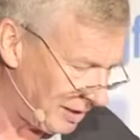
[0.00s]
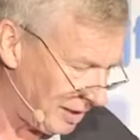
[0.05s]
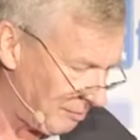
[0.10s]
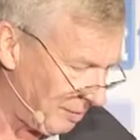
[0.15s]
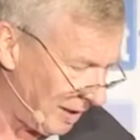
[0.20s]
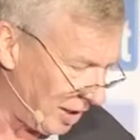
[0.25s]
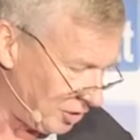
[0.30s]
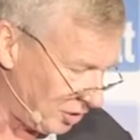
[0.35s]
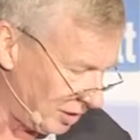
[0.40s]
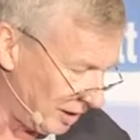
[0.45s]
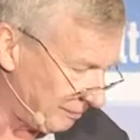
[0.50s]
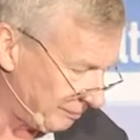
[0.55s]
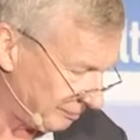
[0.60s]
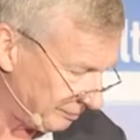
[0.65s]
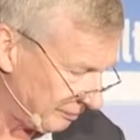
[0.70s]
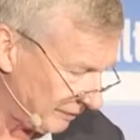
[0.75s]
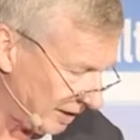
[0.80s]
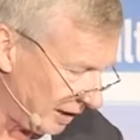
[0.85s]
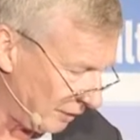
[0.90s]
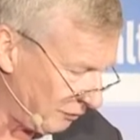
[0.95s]
their budgeting.
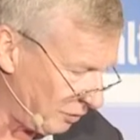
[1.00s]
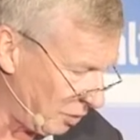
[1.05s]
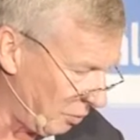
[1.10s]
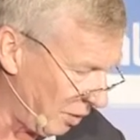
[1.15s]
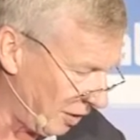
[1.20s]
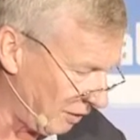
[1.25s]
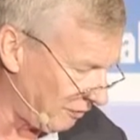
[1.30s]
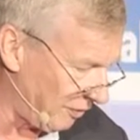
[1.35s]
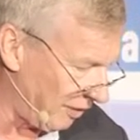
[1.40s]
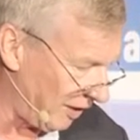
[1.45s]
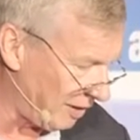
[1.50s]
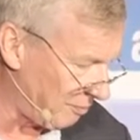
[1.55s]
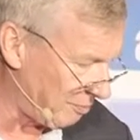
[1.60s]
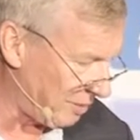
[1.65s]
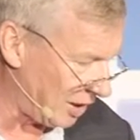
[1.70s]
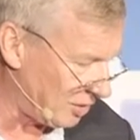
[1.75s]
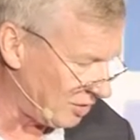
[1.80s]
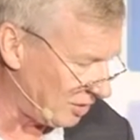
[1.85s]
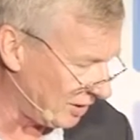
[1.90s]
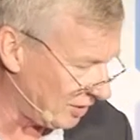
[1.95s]
And if you want to find
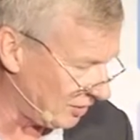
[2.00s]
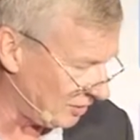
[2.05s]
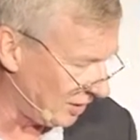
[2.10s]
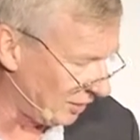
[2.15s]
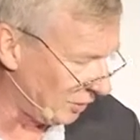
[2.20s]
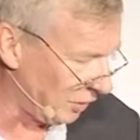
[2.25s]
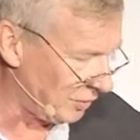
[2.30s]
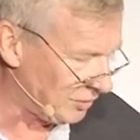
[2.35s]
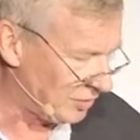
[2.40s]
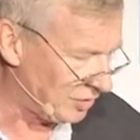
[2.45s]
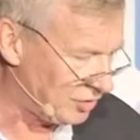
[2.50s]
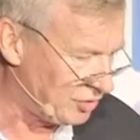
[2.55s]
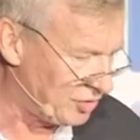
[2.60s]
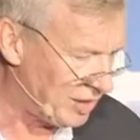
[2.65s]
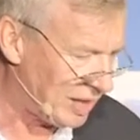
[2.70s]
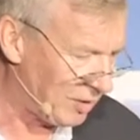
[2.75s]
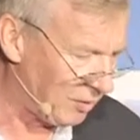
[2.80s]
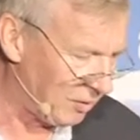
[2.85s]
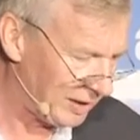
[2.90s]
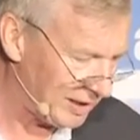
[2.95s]
budgeting skills, it's
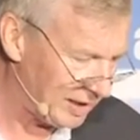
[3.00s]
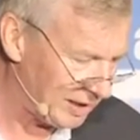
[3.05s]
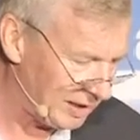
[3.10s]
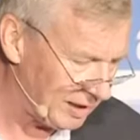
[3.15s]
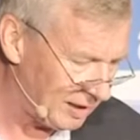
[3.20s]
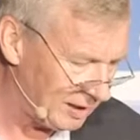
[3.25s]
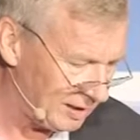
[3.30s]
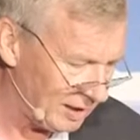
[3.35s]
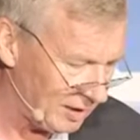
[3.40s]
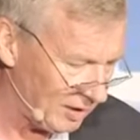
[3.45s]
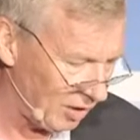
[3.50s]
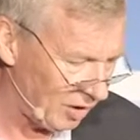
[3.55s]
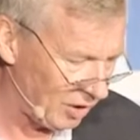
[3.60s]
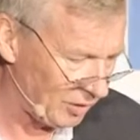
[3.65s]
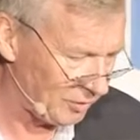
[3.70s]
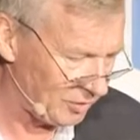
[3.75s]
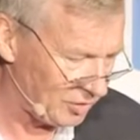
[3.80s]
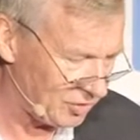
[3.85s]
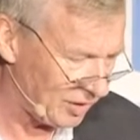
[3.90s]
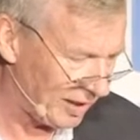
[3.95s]
generally in
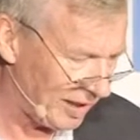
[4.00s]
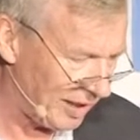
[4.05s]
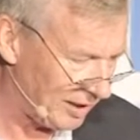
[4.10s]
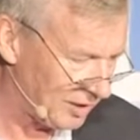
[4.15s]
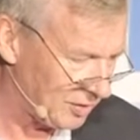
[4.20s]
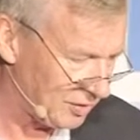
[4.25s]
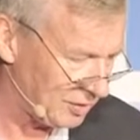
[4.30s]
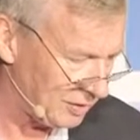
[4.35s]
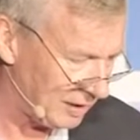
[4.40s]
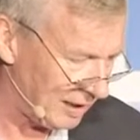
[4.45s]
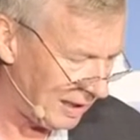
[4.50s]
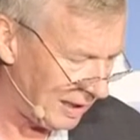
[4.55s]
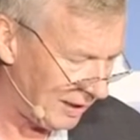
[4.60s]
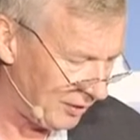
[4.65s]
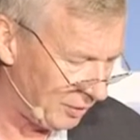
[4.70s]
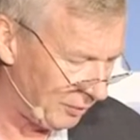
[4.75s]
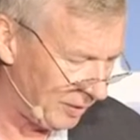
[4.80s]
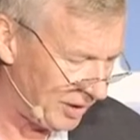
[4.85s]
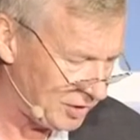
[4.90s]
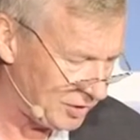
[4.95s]
older Australians.
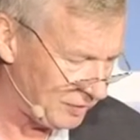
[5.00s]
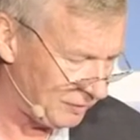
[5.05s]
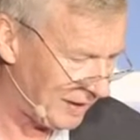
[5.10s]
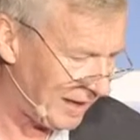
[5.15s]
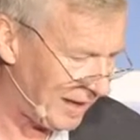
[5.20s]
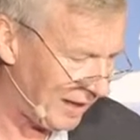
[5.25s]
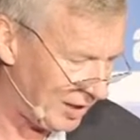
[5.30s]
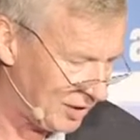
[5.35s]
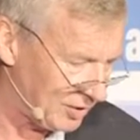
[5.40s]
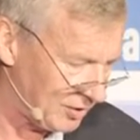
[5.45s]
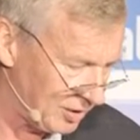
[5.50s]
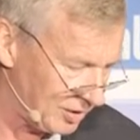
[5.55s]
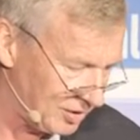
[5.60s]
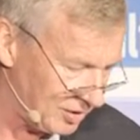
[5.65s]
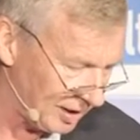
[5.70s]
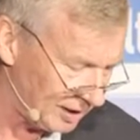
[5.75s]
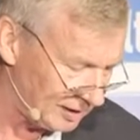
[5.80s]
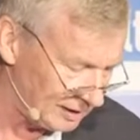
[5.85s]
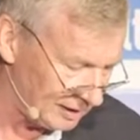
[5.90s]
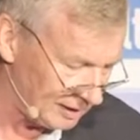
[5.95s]
The reason for that is
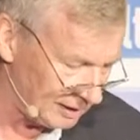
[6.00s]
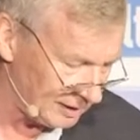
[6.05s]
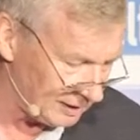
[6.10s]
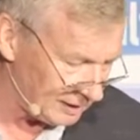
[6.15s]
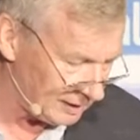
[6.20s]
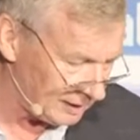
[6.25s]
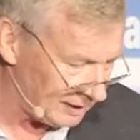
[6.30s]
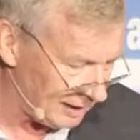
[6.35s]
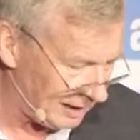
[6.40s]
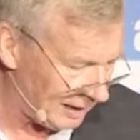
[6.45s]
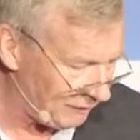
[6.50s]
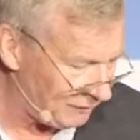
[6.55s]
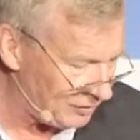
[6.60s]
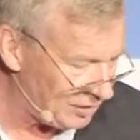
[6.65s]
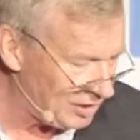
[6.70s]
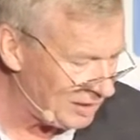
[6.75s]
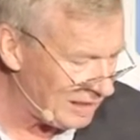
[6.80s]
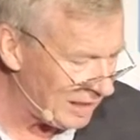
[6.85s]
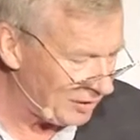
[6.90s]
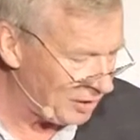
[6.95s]
that if you
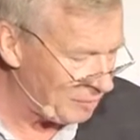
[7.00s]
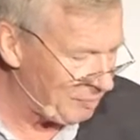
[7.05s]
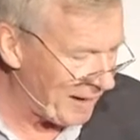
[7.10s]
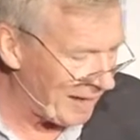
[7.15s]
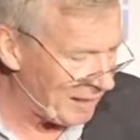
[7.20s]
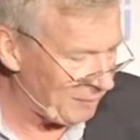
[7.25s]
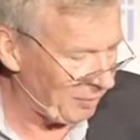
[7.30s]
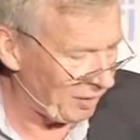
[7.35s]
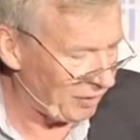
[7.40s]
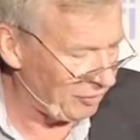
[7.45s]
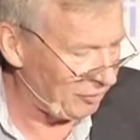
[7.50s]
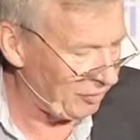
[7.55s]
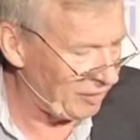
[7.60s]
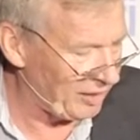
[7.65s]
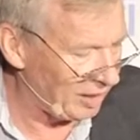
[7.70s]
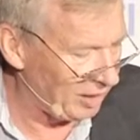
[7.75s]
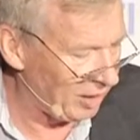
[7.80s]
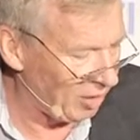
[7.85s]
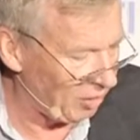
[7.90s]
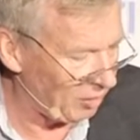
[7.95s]
didn't get to the bank by 3
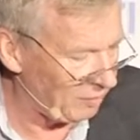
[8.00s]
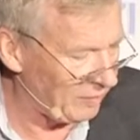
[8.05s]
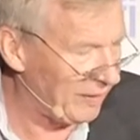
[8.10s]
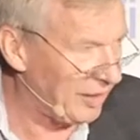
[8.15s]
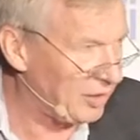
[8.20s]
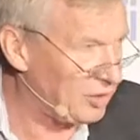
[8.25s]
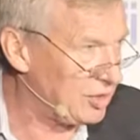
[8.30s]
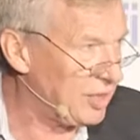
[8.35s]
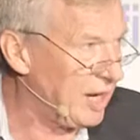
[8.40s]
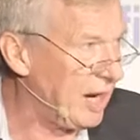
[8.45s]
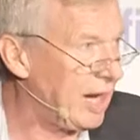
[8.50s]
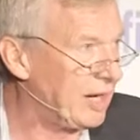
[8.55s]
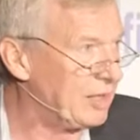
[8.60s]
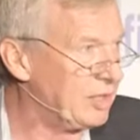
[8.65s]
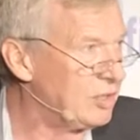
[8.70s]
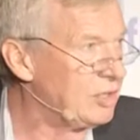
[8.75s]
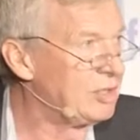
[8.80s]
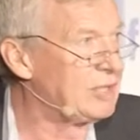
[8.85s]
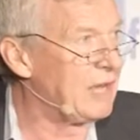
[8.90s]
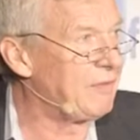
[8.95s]
o'clock when they shut,
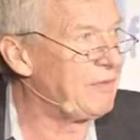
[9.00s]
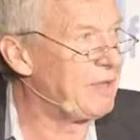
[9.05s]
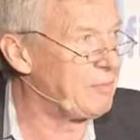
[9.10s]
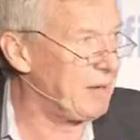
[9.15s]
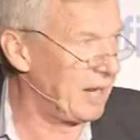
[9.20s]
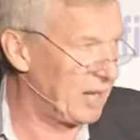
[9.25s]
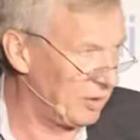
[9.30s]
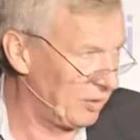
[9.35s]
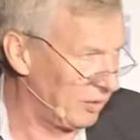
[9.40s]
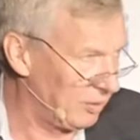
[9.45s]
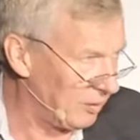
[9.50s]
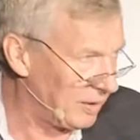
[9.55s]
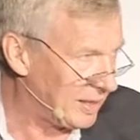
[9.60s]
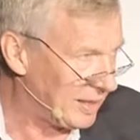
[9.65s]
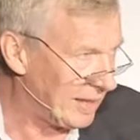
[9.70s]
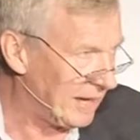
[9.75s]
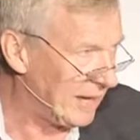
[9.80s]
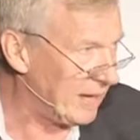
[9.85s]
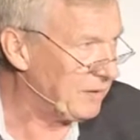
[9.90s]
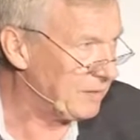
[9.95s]
you didn't have any money on the
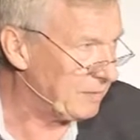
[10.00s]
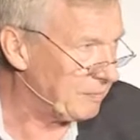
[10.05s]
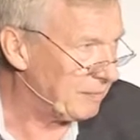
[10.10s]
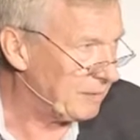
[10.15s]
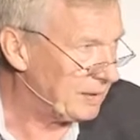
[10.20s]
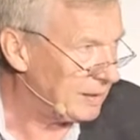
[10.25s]
weekend.